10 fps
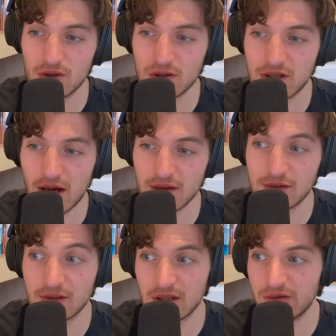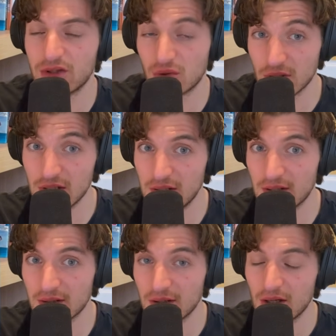you can give it to
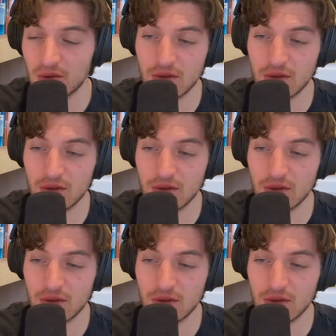Eden,